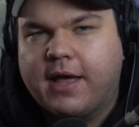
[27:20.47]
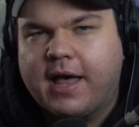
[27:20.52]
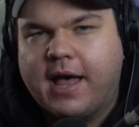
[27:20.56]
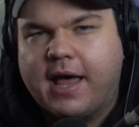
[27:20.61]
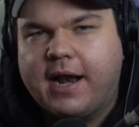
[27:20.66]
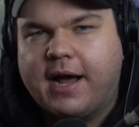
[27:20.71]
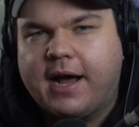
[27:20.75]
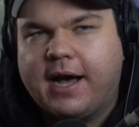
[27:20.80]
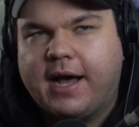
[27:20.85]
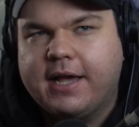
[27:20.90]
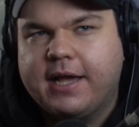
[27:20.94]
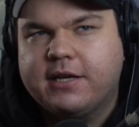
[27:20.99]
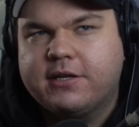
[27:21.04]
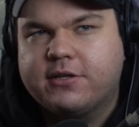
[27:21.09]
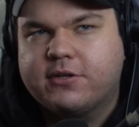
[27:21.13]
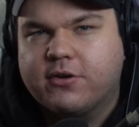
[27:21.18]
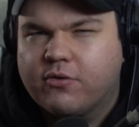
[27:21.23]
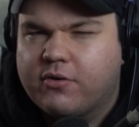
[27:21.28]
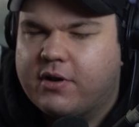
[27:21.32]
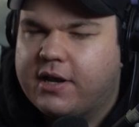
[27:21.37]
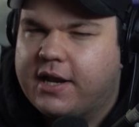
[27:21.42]
And I
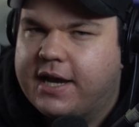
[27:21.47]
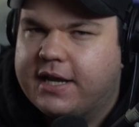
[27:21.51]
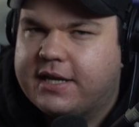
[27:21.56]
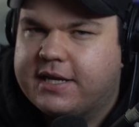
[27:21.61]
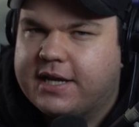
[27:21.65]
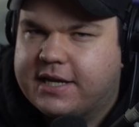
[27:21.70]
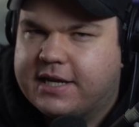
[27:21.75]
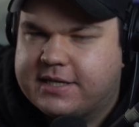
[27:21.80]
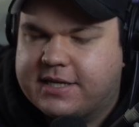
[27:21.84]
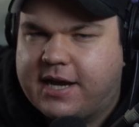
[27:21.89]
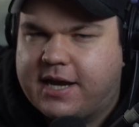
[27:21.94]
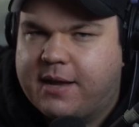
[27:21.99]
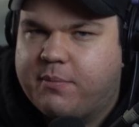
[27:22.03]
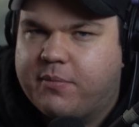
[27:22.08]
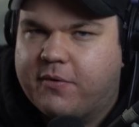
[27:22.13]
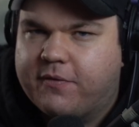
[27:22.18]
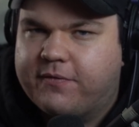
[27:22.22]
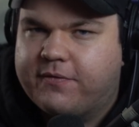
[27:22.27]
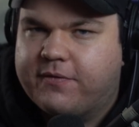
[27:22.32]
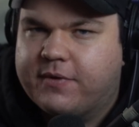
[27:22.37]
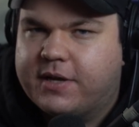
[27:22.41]
don't like that
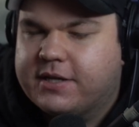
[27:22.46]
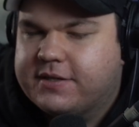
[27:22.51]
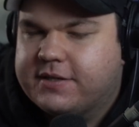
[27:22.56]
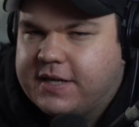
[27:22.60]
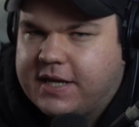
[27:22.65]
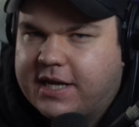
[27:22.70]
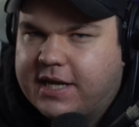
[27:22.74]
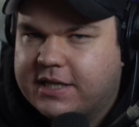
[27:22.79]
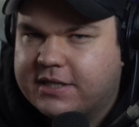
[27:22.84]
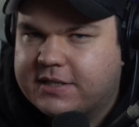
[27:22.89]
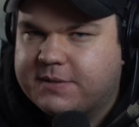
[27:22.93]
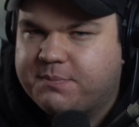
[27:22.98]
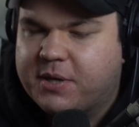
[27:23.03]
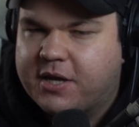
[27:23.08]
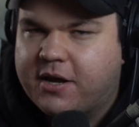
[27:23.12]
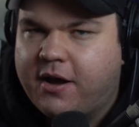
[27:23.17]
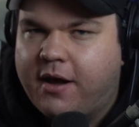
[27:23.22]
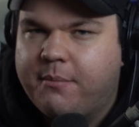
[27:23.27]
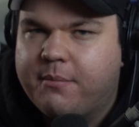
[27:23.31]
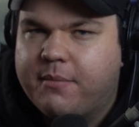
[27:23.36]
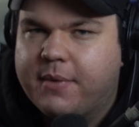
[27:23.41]
type of, because it's
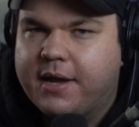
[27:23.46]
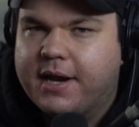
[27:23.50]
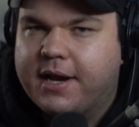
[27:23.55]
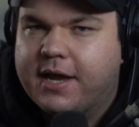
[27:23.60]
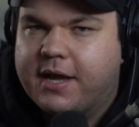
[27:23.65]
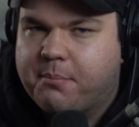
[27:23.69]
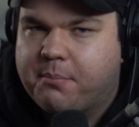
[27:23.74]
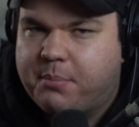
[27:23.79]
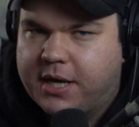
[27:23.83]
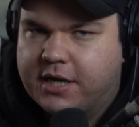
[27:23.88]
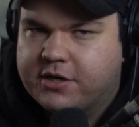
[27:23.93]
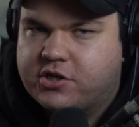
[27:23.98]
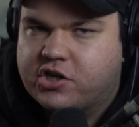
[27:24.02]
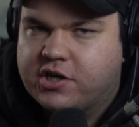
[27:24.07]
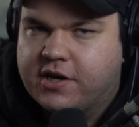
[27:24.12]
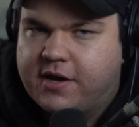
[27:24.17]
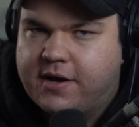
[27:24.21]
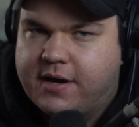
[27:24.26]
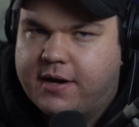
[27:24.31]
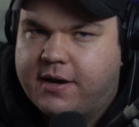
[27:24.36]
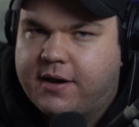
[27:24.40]
become like a
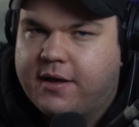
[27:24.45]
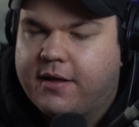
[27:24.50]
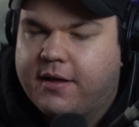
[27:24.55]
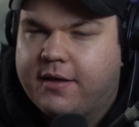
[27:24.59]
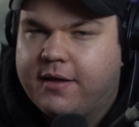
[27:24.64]
punchline,